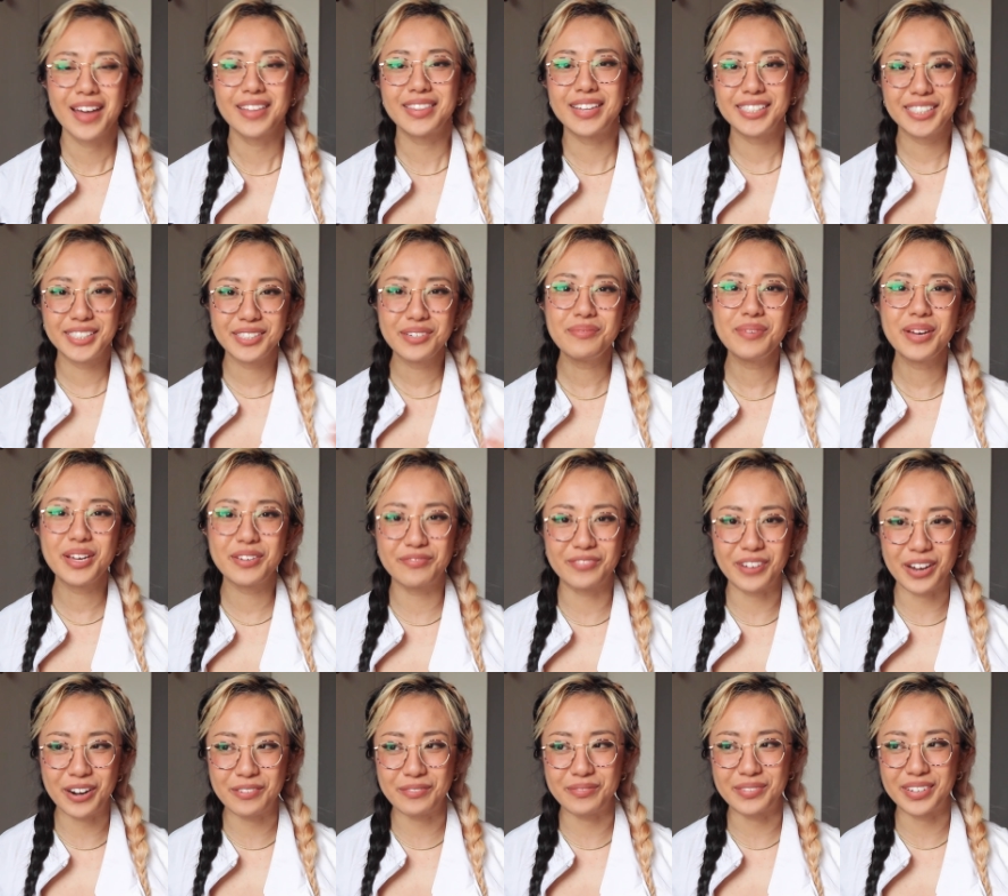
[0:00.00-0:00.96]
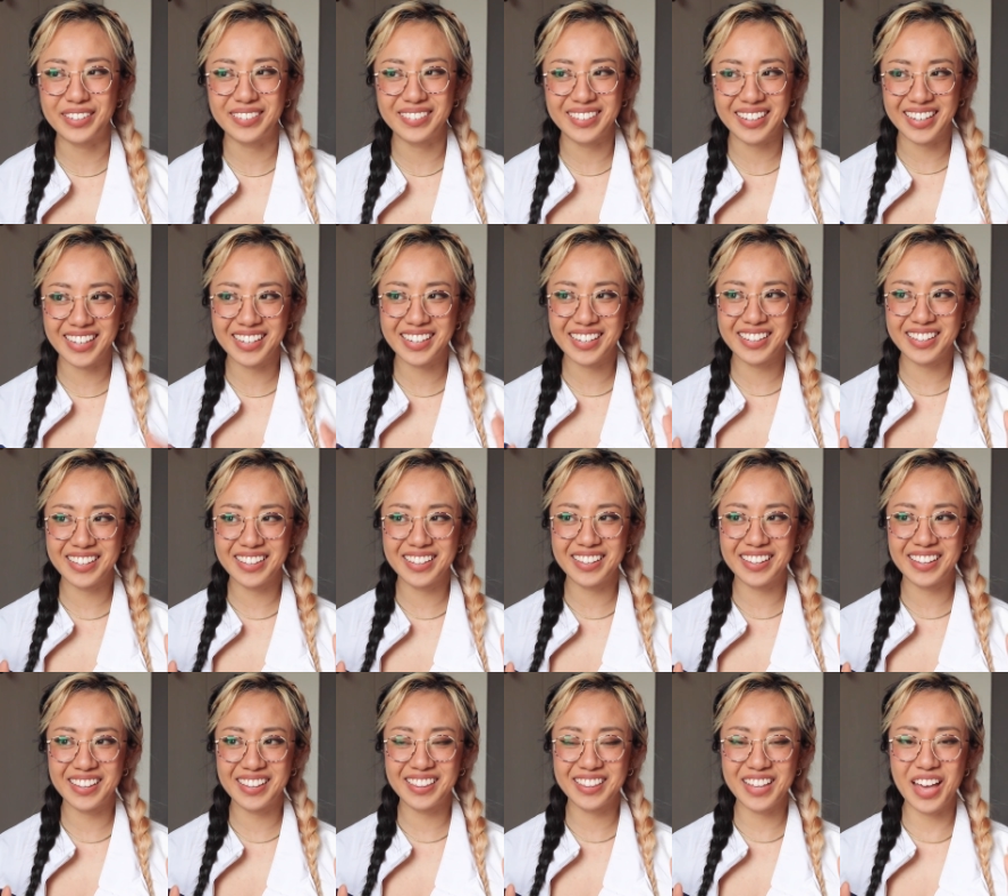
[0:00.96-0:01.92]
they still make fun of me. Like,
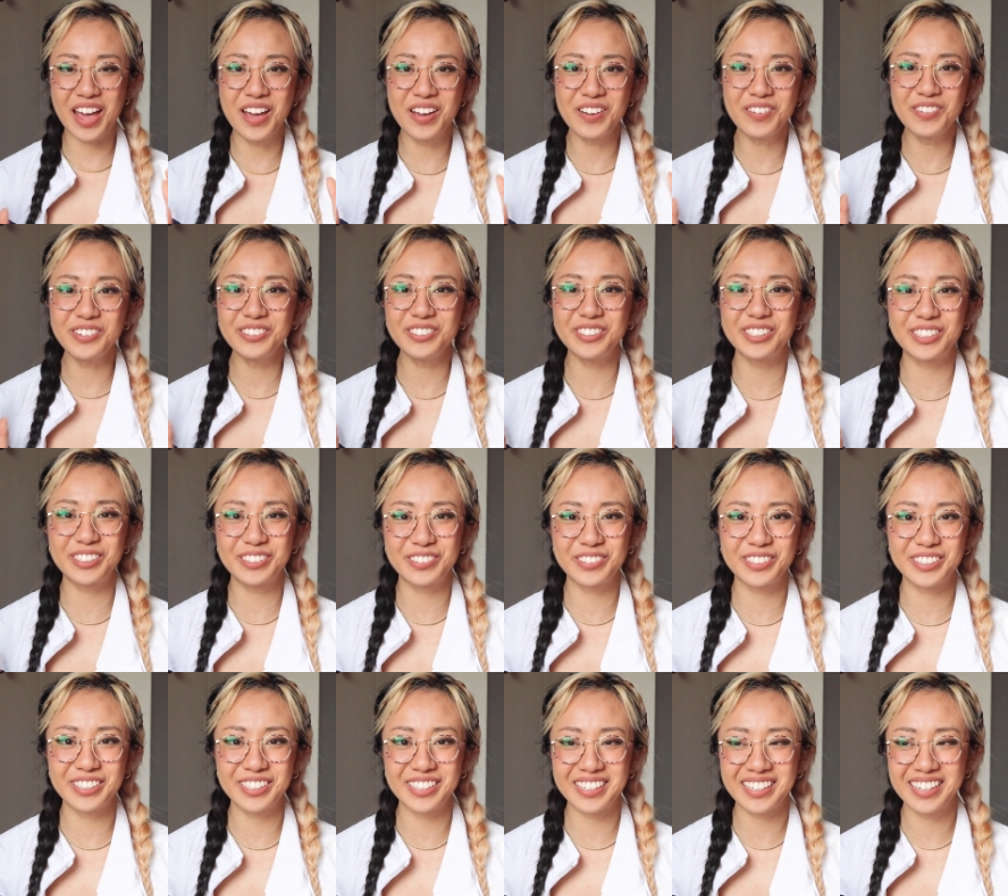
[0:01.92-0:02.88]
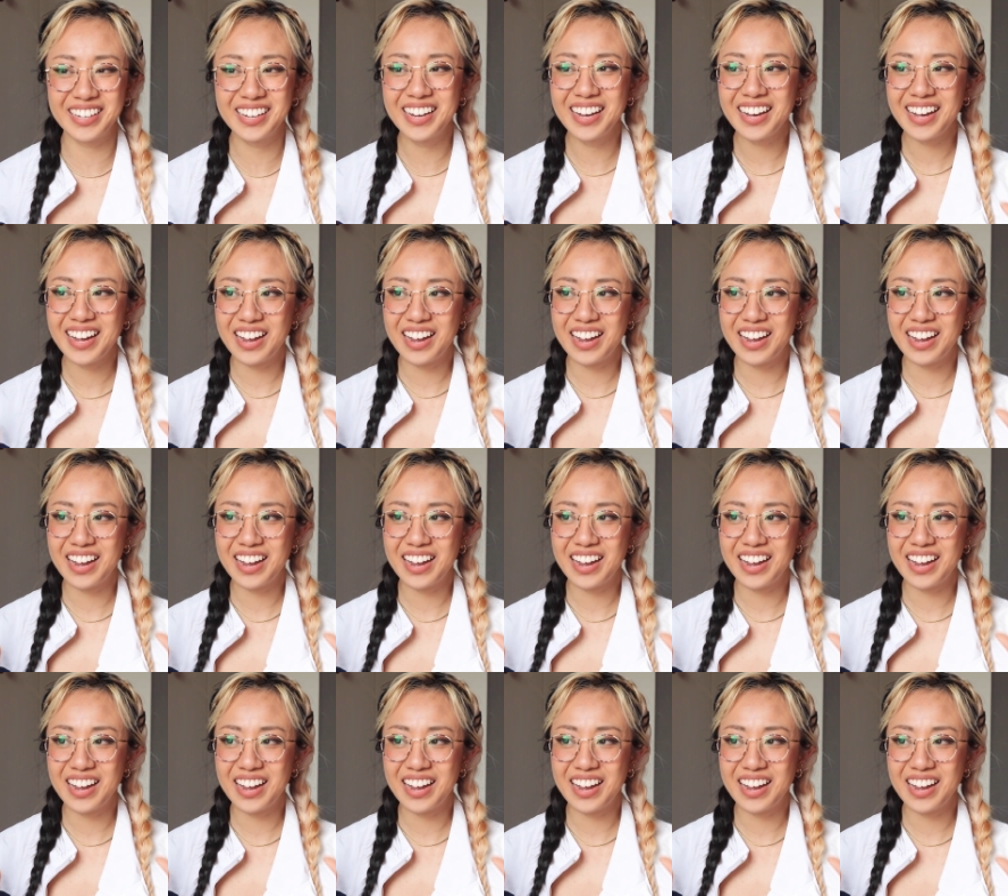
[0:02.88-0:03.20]
they will literally,